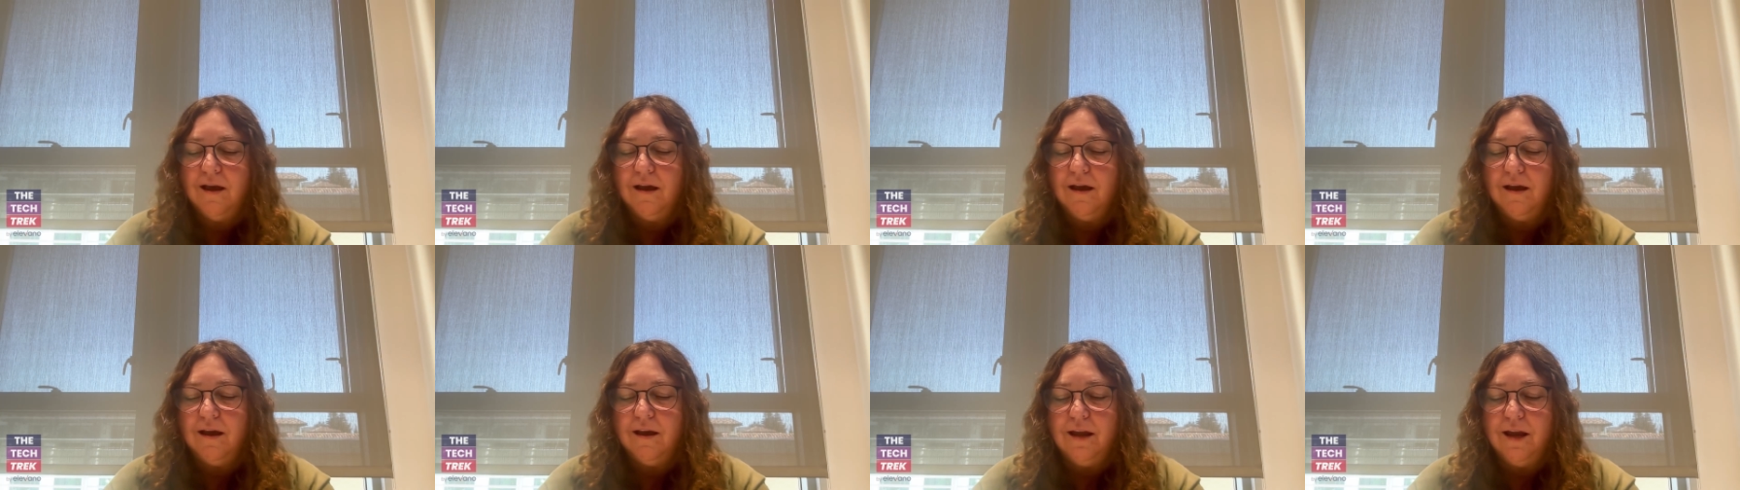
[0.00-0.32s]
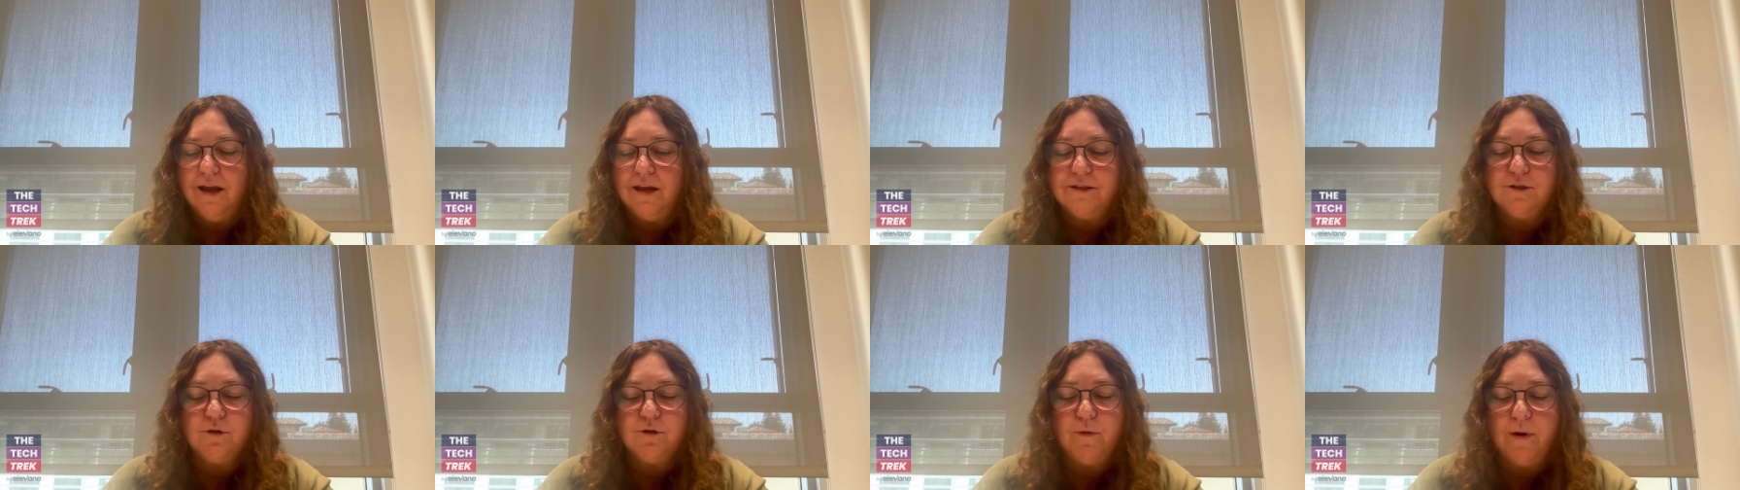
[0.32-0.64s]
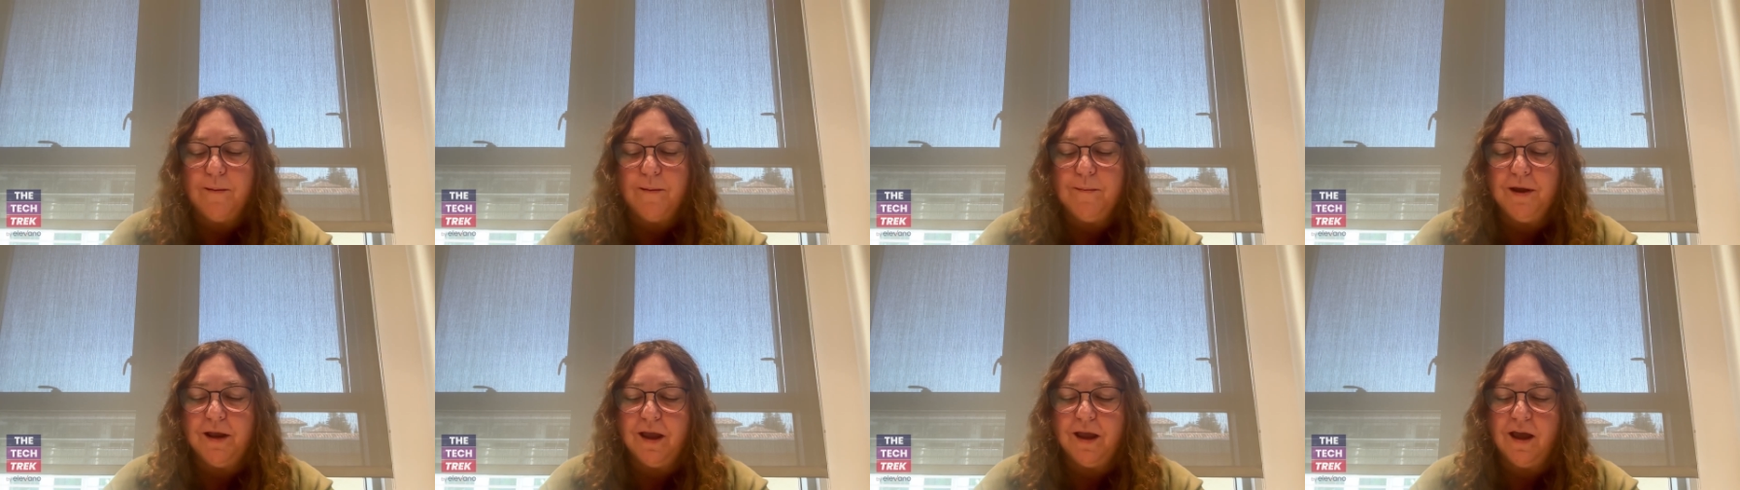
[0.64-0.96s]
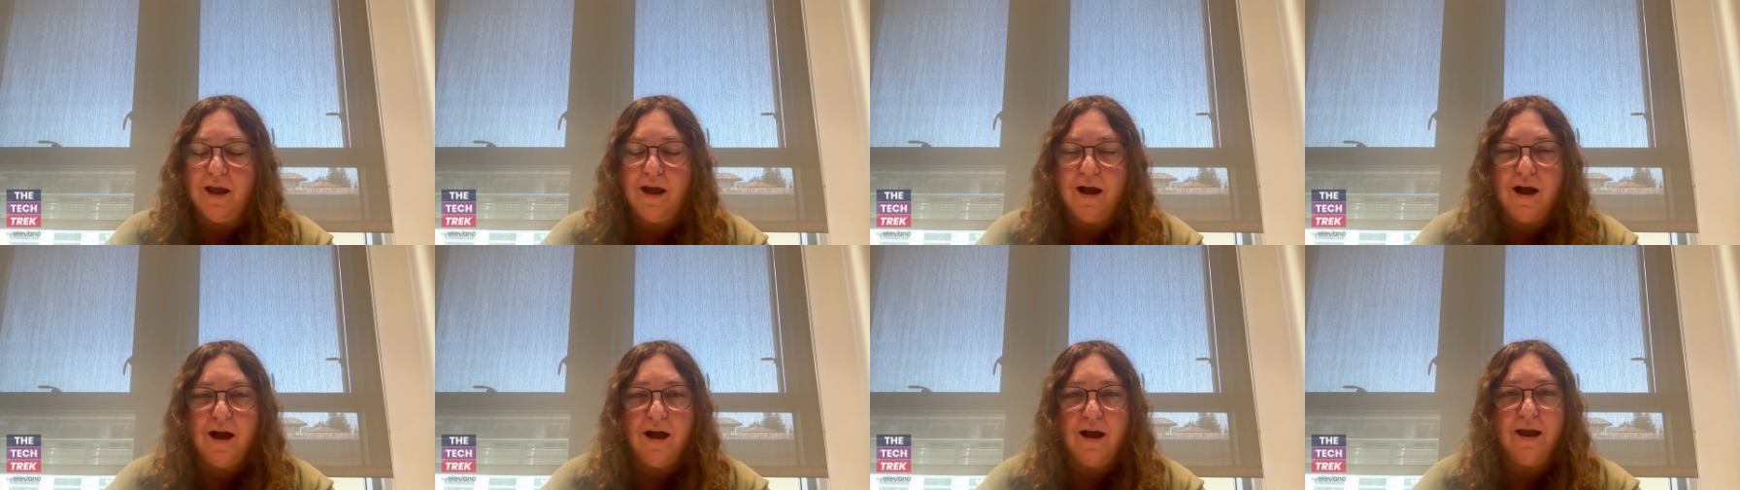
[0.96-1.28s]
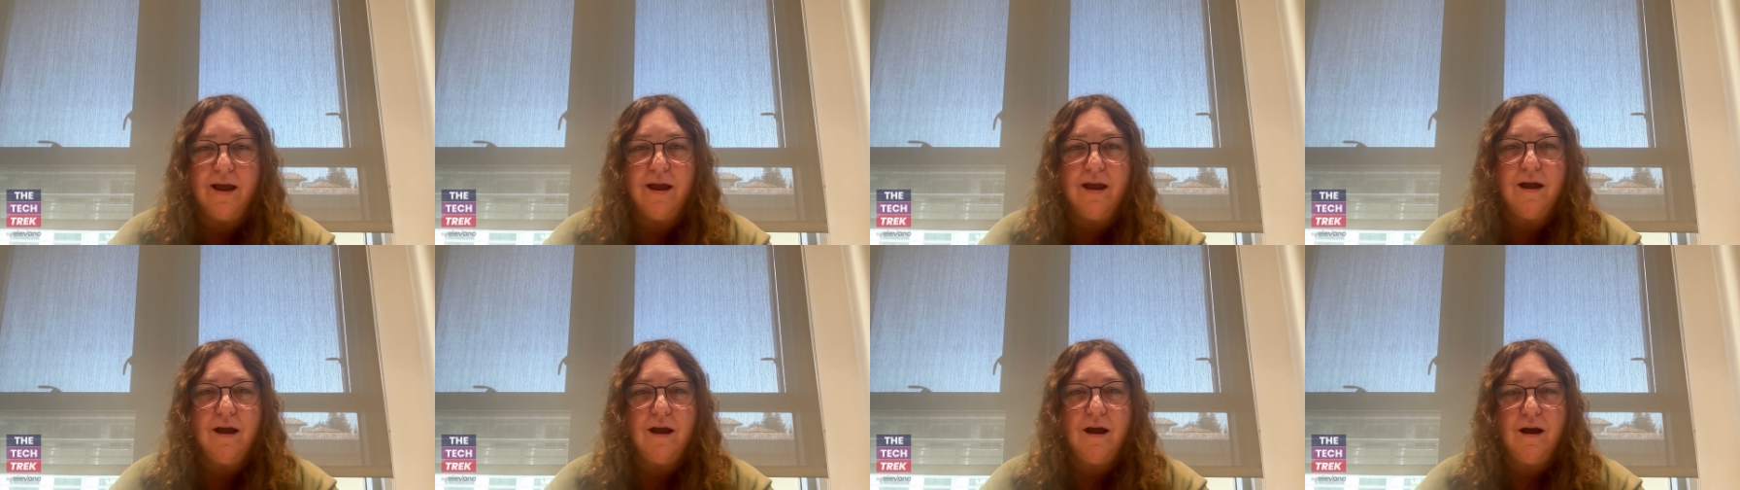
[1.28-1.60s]
Yeah, Ceramic
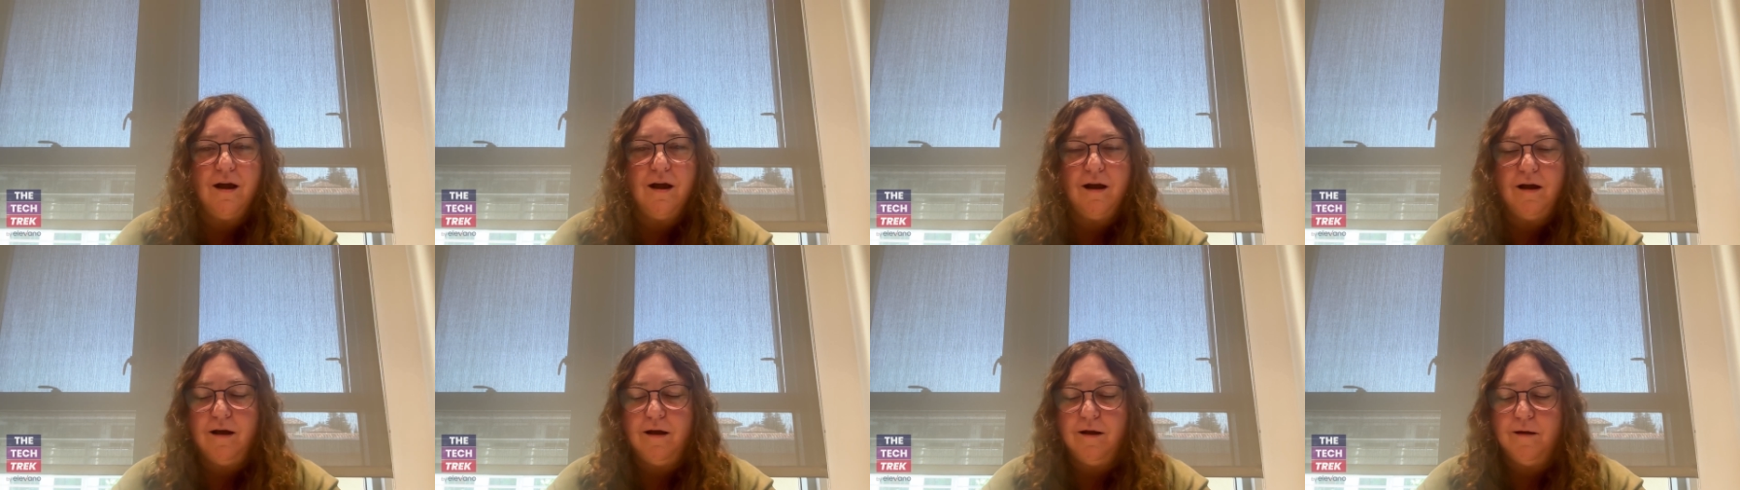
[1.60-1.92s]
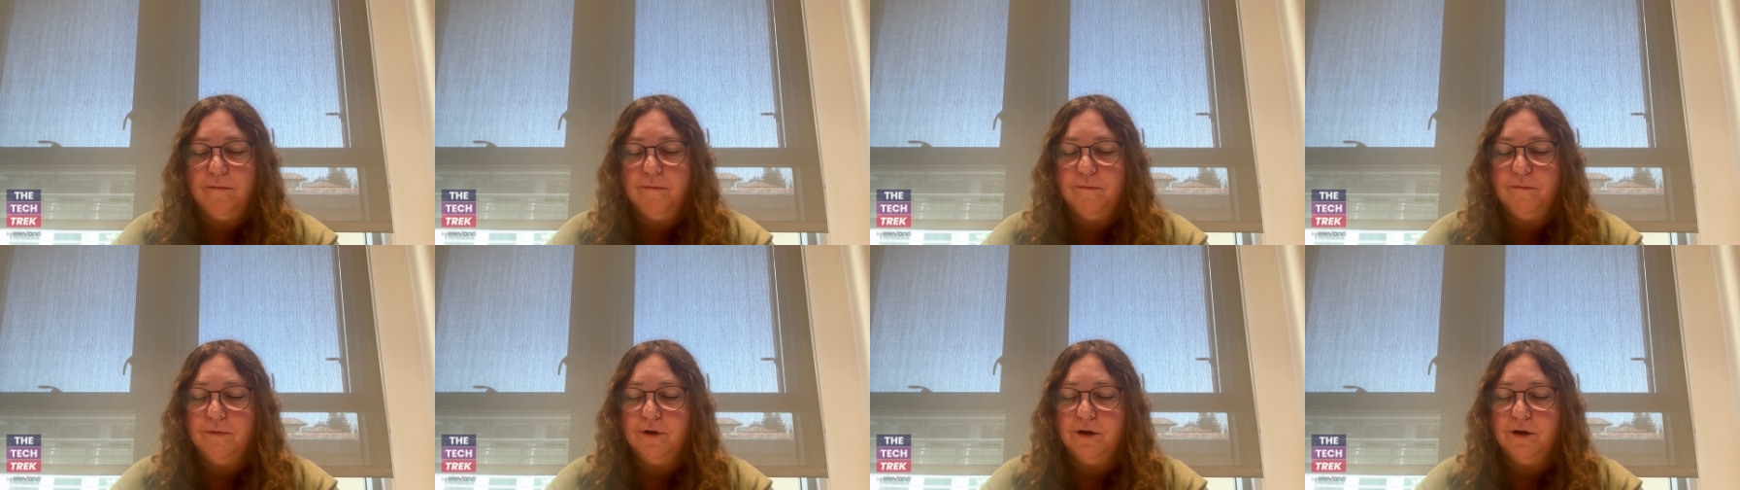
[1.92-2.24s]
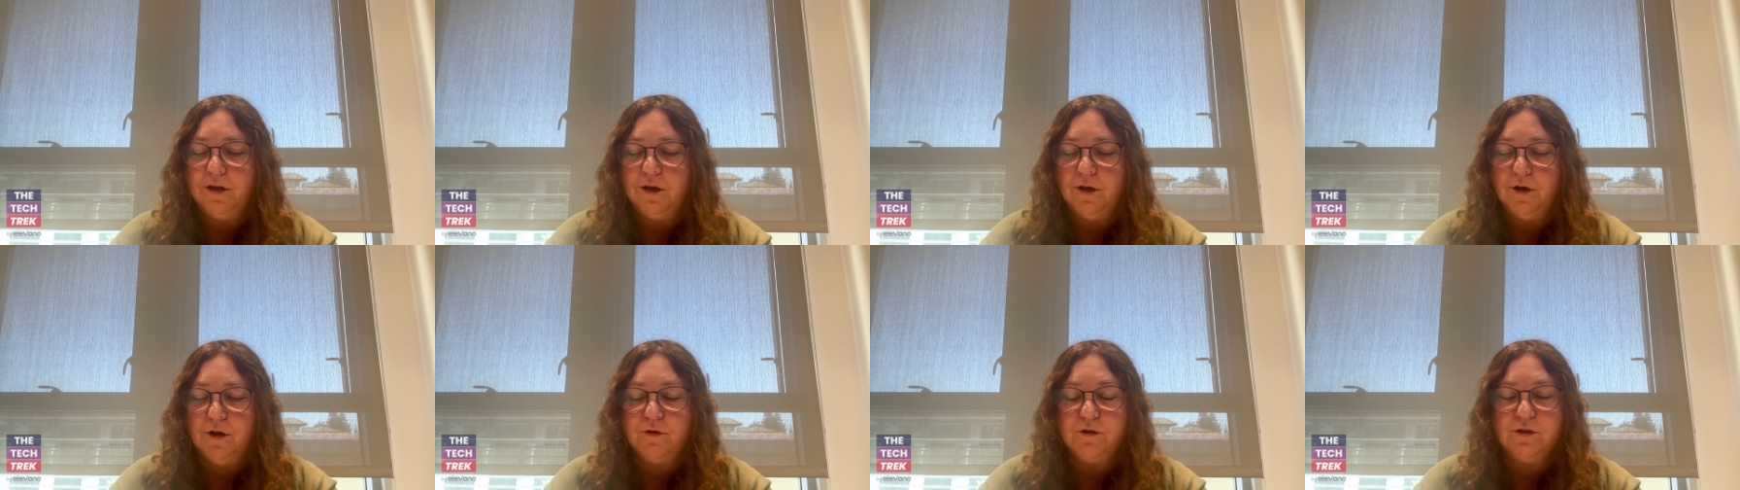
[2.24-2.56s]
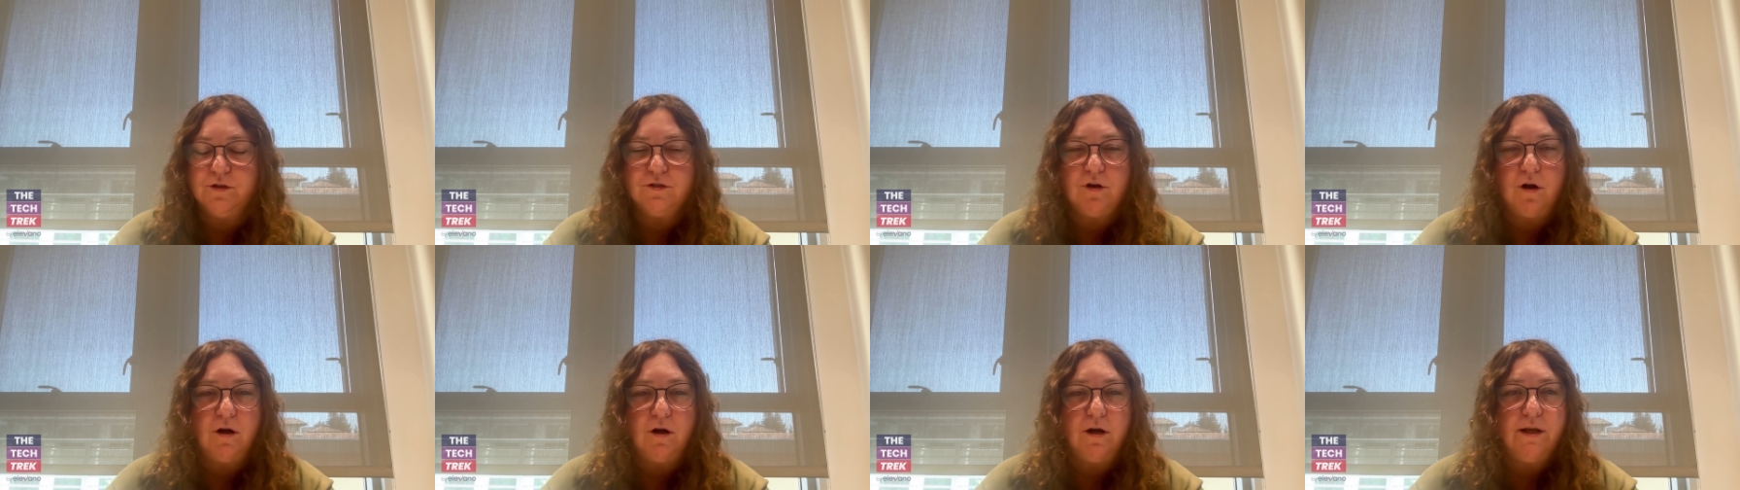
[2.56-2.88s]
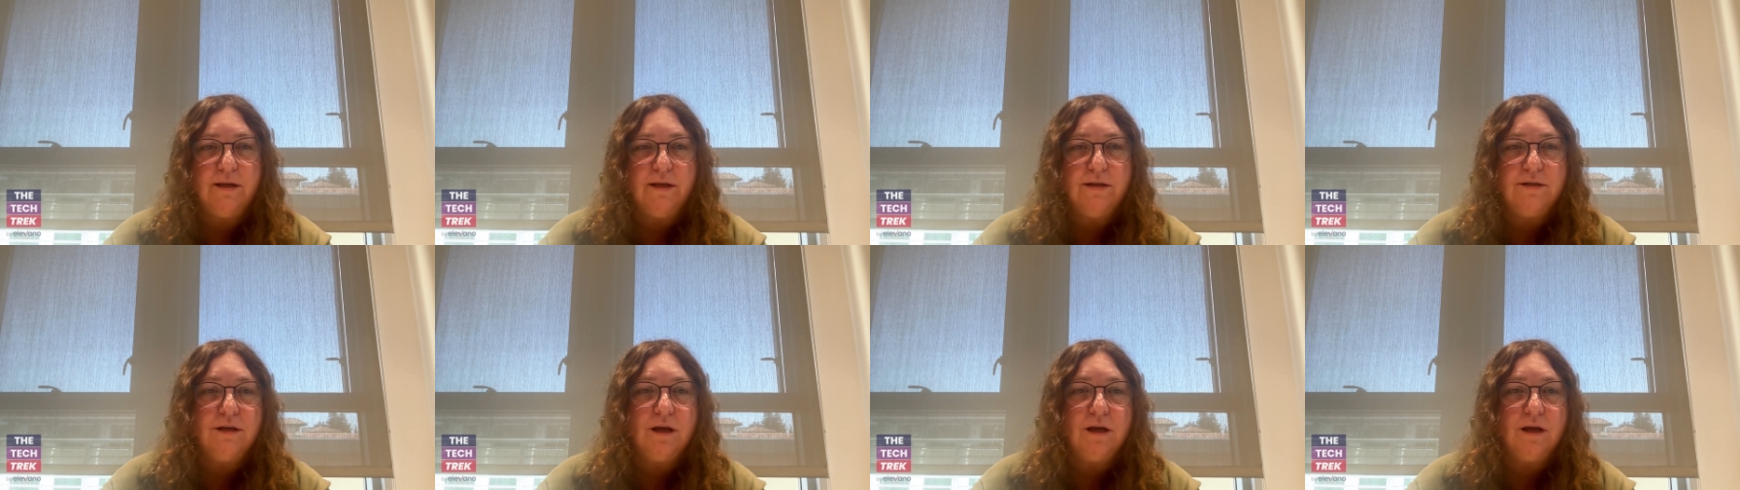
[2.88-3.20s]
AI,
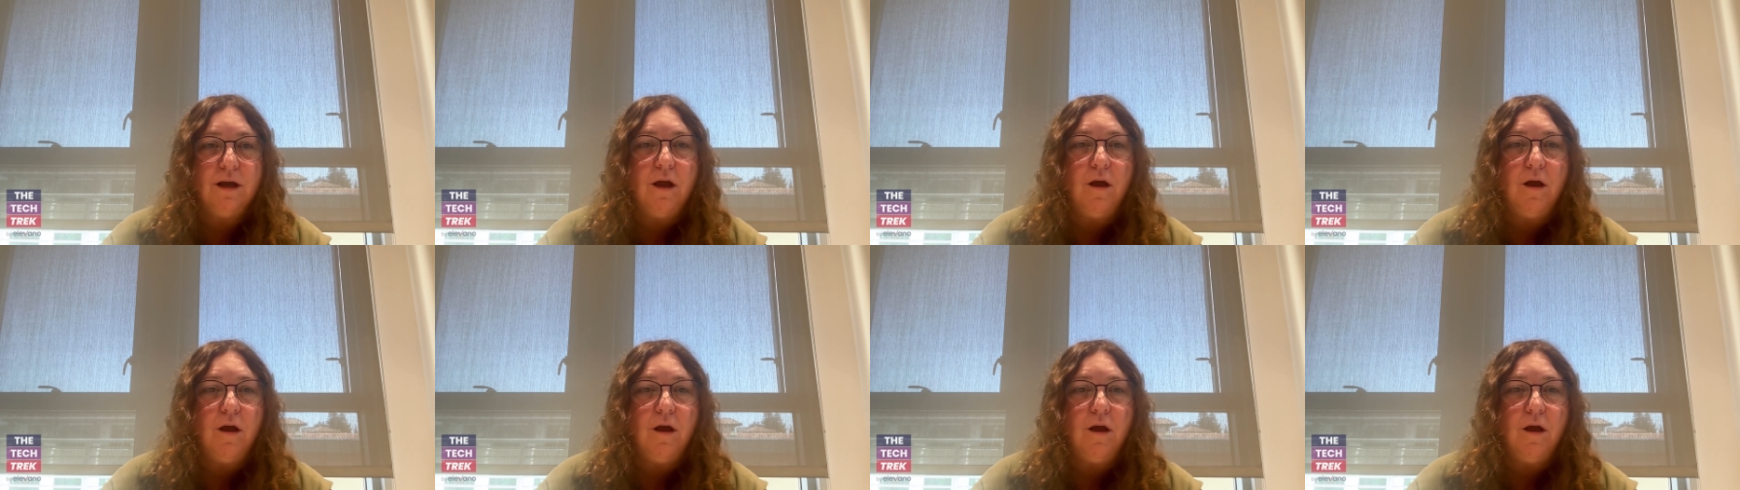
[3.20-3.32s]
started